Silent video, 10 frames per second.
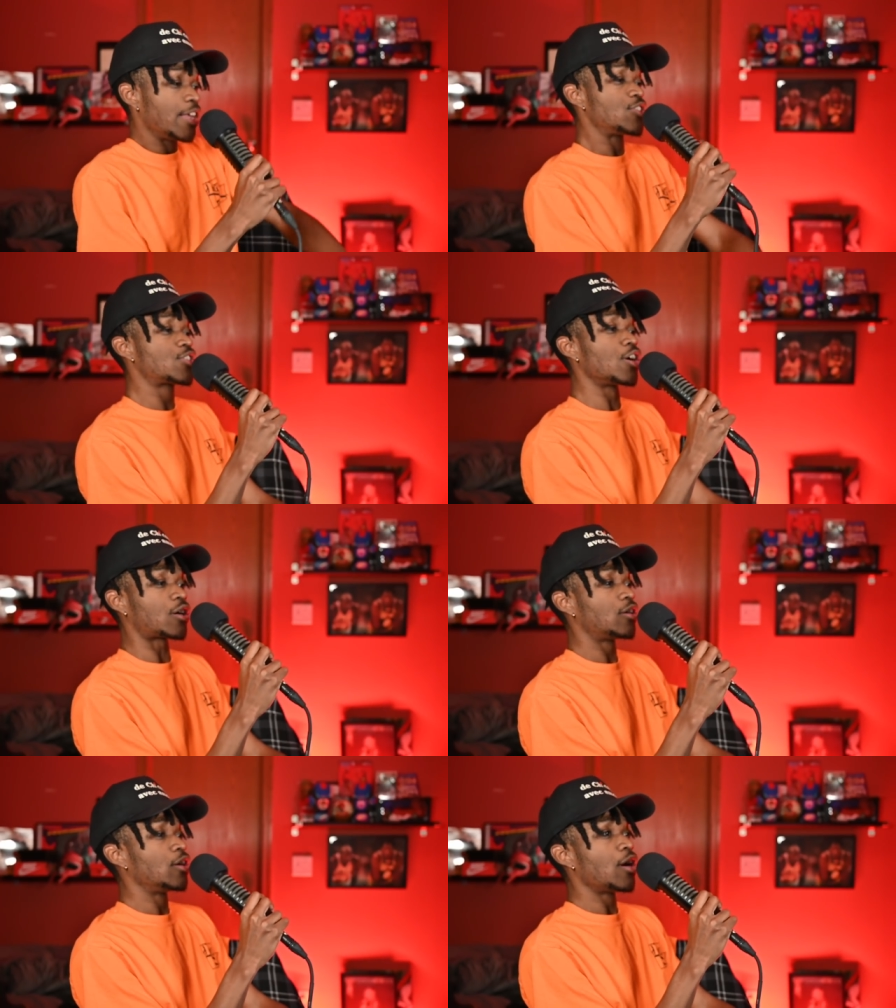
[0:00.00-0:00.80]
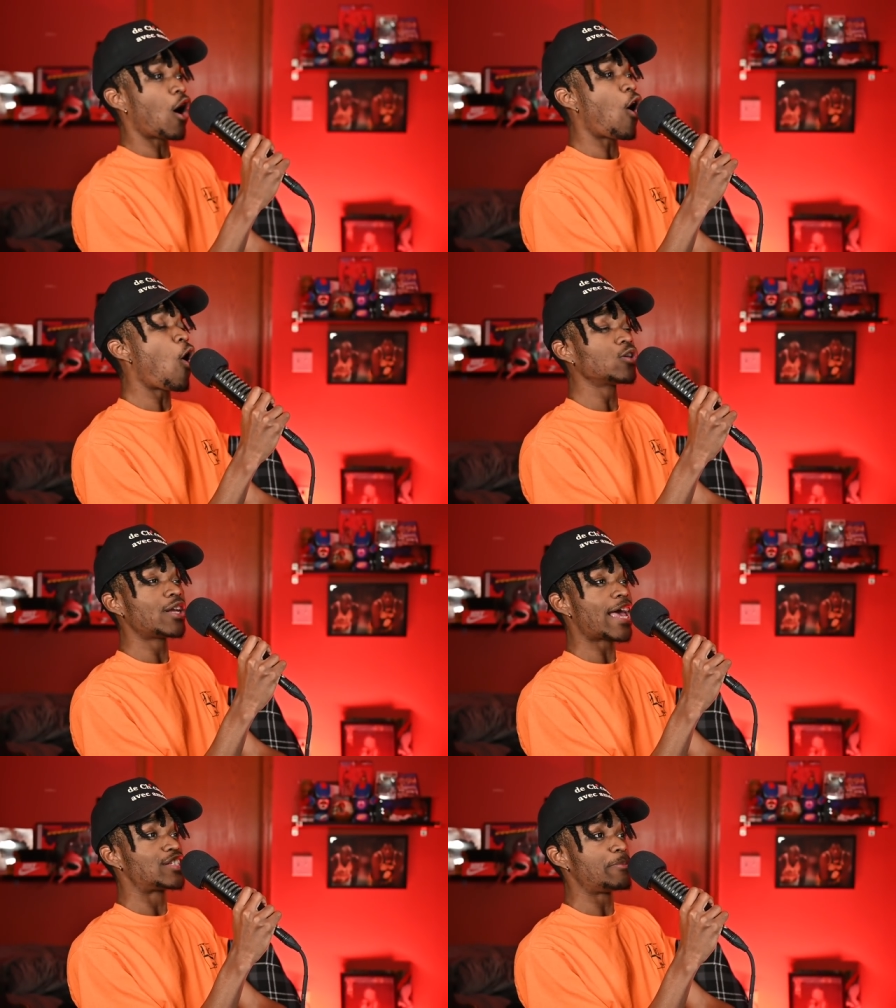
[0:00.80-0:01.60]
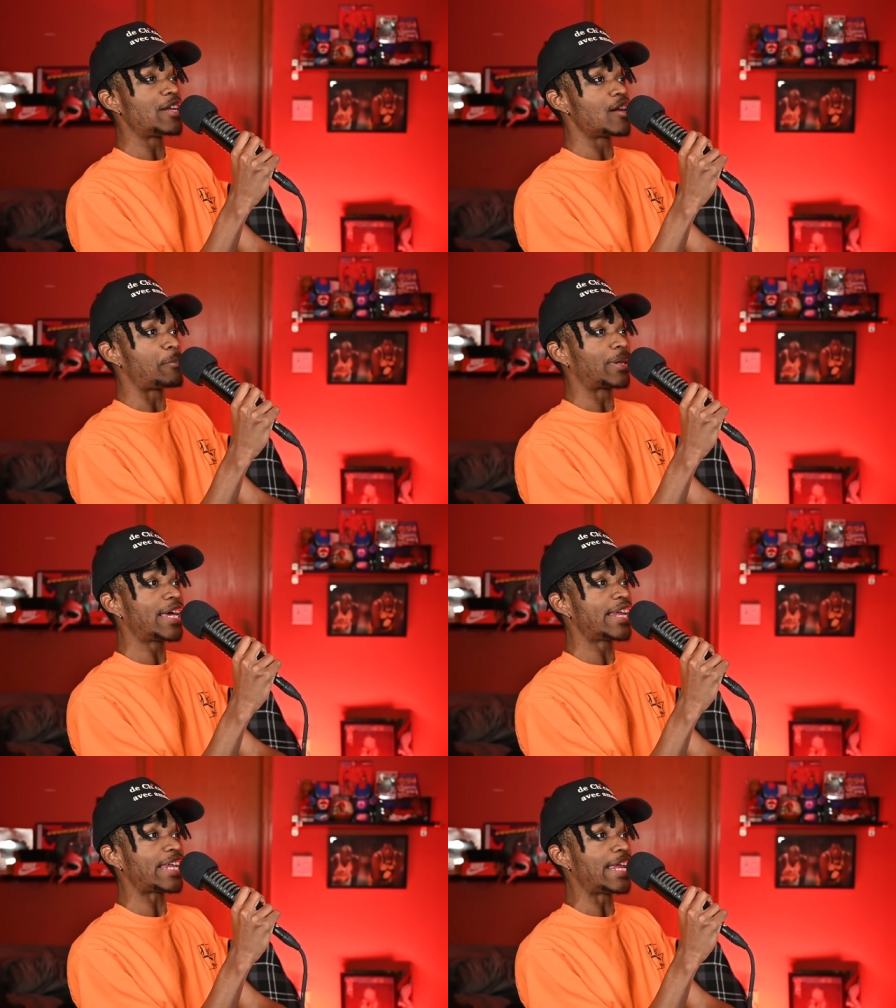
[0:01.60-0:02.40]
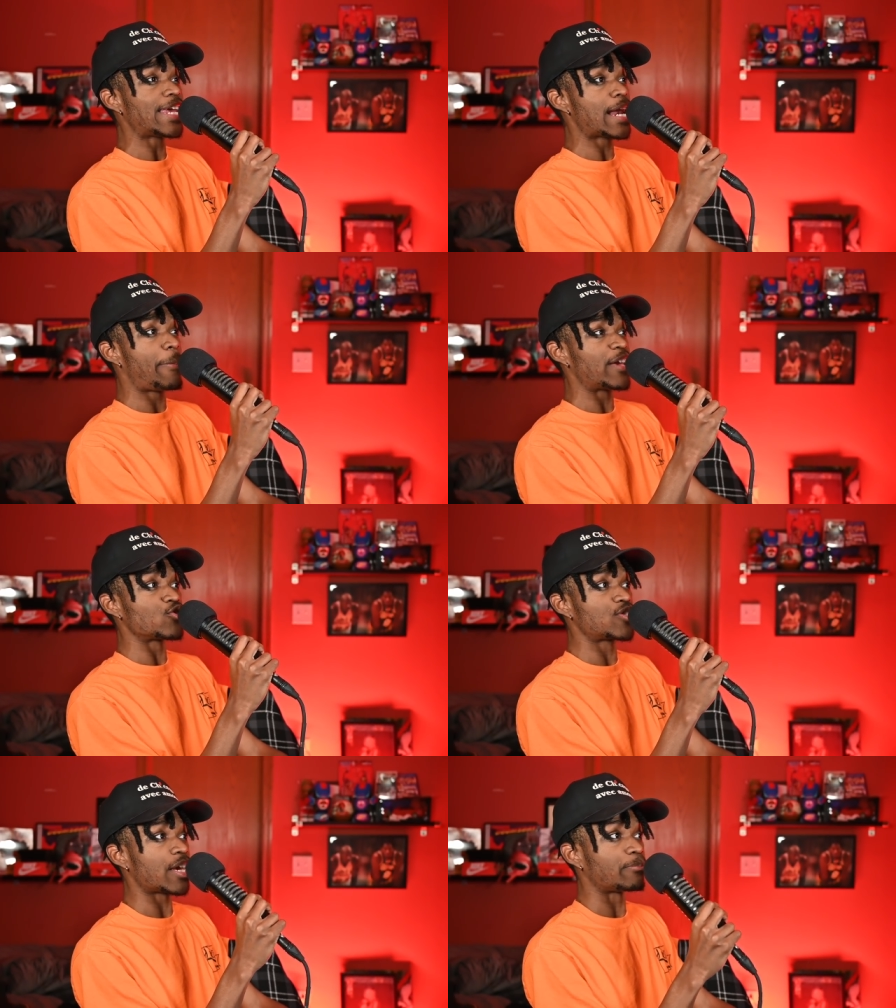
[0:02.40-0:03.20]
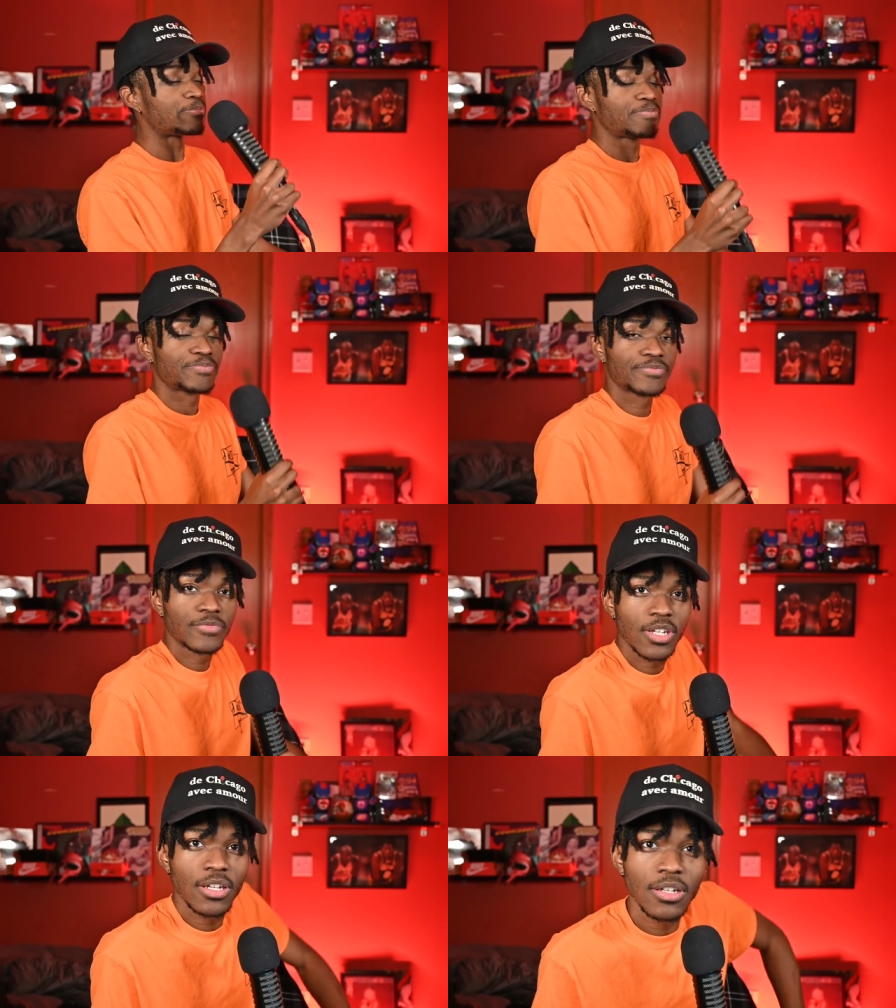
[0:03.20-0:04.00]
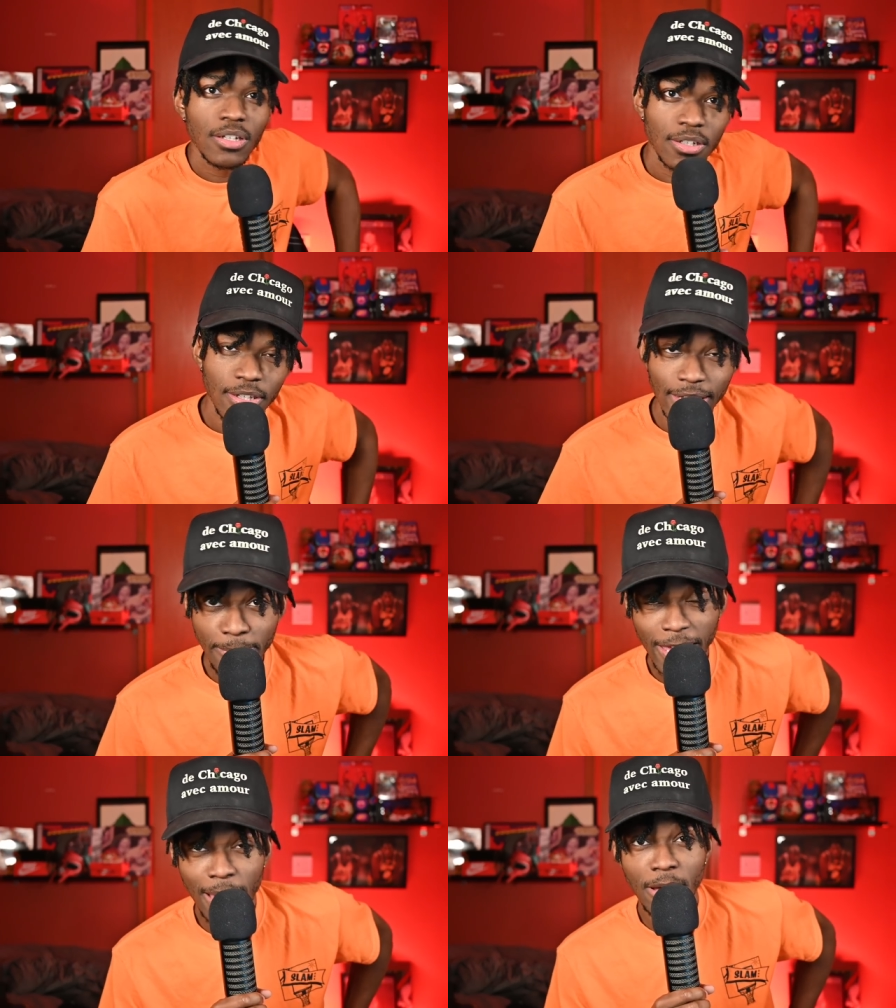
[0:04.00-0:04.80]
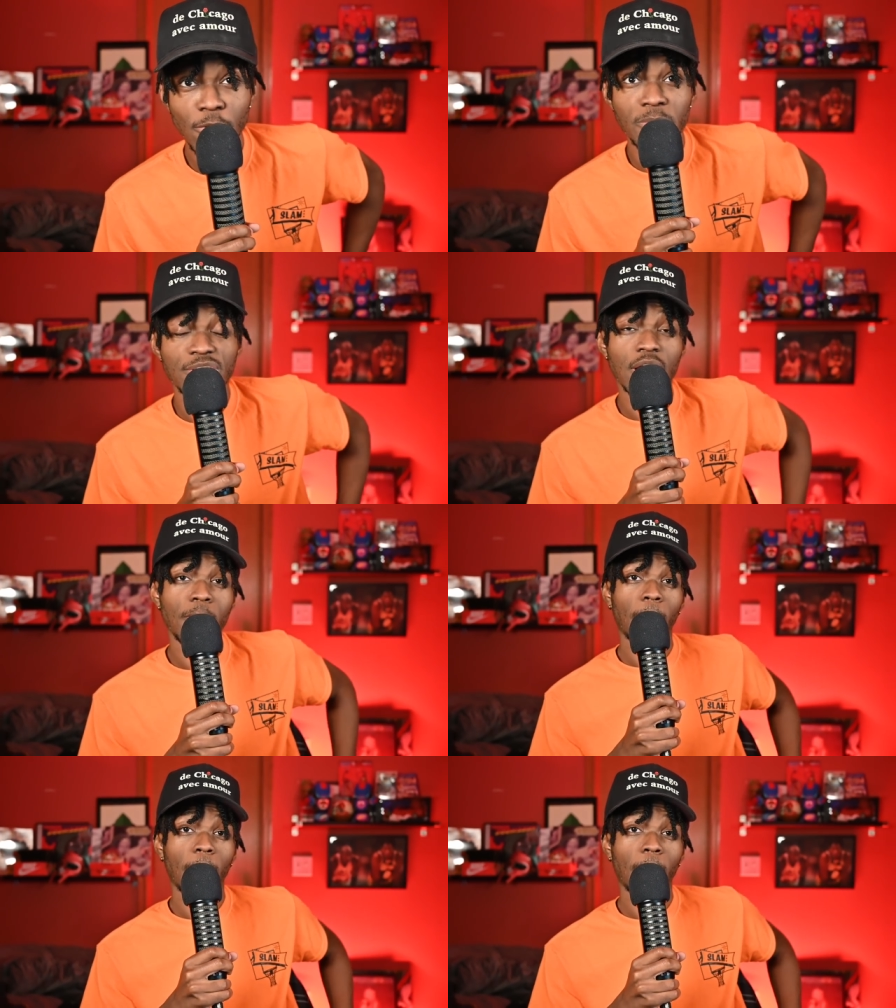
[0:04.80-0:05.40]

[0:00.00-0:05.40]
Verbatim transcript: Took all of that to be the depleted Indiana Pacers team. Let me have my moments, y'all.